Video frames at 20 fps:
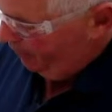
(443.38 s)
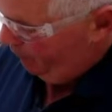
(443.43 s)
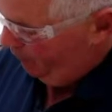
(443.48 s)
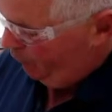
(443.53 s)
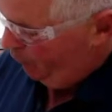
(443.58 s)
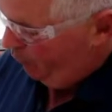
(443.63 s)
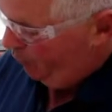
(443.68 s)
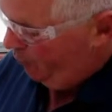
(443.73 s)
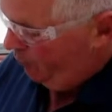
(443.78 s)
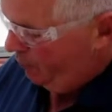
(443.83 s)
if
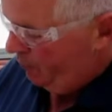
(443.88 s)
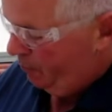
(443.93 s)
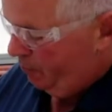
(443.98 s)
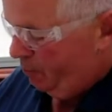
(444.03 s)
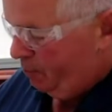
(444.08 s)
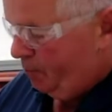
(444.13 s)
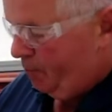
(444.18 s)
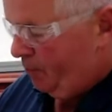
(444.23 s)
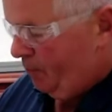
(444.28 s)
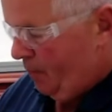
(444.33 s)
you
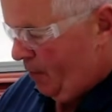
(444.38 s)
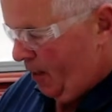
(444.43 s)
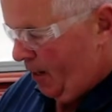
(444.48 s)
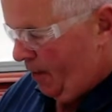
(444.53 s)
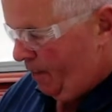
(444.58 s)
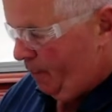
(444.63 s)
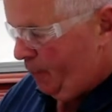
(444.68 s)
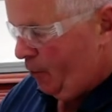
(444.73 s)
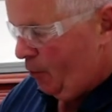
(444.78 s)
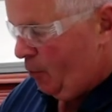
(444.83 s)

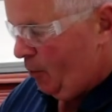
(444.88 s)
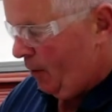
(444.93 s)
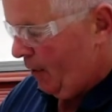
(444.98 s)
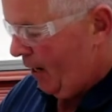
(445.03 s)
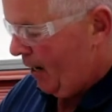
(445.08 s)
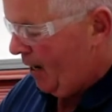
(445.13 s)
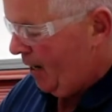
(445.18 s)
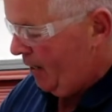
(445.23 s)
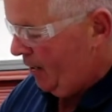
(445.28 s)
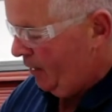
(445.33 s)
have the unit
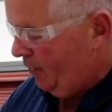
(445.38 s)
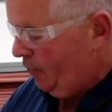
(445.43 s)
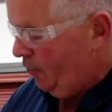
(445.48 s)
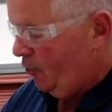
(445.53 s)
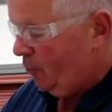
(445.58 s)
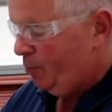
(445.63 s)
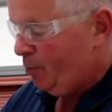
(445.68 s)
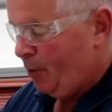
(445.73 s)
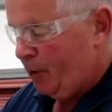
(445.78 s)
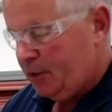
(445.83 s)
on,
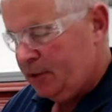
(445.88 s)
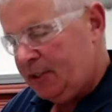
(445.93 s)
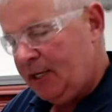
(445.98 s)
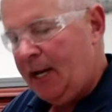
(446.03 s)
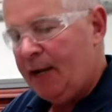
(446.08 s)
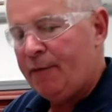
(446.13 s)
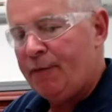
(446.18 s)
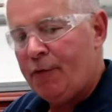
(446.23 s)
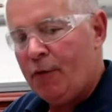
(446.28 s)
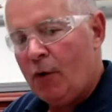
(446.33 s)
you press
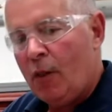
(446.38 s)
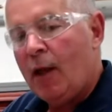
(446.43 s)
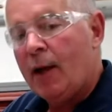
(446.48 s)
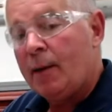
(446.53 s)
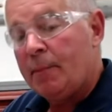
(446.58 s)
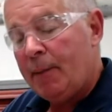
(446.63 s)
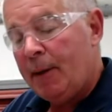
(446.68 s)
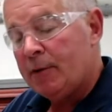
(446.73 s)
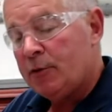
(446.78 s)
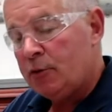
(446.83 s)
that for
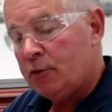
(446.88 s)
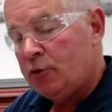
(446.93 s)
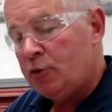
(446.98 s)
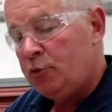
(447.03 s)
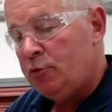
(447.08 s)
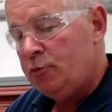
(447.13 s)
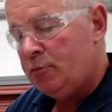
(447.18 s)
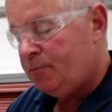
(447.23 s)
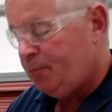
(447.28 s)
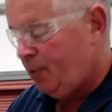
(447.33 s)
like
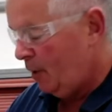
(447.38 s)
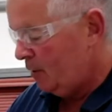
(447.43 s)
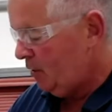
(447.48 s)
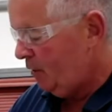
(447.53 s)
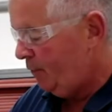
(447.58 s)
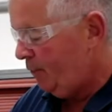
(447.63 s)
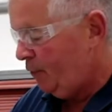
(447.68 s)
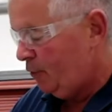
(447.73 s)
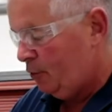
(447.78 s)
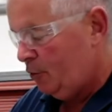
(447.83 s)
press it
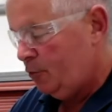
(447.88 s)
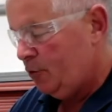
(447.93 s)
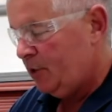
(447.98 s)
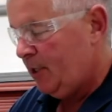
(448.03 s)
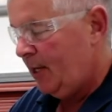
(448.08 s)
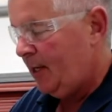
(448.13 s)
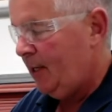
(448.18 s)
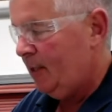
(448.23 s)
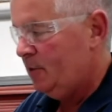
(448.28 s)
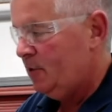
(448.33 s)
for 2
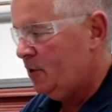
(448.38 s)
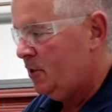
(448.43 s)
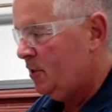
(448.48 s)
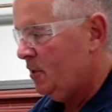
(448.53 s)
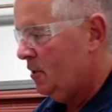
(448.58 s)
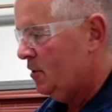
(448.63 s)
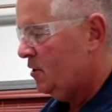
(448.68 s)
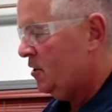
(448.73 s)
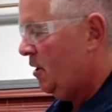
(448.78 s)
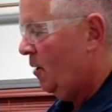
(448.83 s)
seconds.
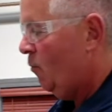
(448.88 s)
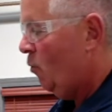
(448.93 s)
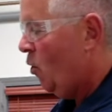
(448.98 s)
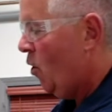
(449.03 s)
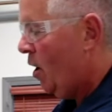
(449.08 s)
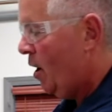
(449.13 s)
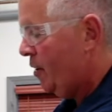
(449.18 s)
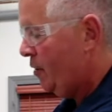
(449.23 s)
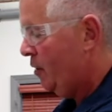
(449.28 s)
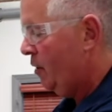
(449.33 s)
Some
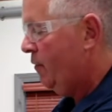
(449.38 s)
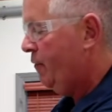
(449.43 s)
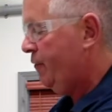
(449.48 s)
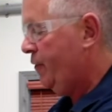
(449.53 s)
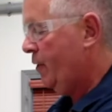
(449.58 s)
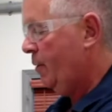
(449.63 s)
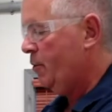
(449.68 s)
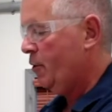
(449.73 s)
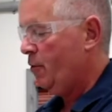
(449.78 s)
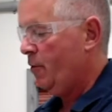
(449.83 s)
water
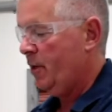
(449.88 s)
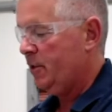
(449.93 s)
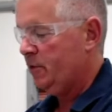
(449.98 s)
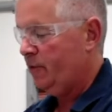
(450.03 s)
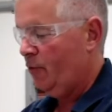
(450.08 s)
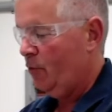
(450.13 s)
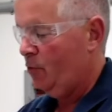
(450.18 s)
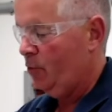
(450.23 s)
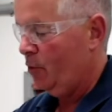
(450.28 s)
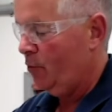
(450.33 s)
from your
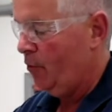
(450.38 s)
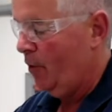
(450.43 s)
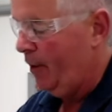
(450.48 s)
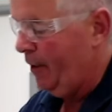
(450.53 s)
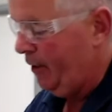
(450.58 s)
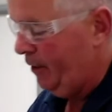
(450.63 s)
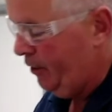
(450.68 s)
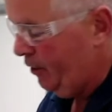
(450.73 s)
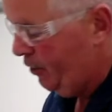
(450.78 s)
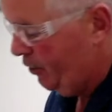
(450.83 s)
reservoir will run
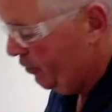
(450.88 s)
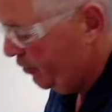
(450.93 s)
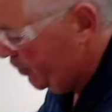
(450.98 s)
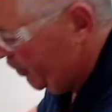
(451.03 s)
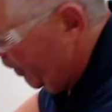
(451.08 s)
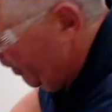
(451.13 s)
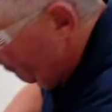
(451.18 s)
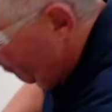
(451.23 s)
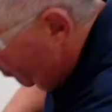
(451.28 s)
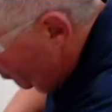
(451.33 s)
into your
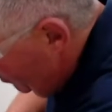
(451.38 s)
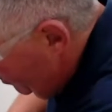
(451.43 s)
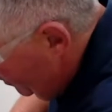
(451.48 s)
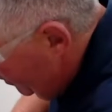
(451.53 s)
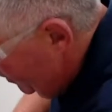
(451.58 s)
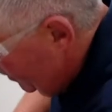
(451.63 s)
chamber,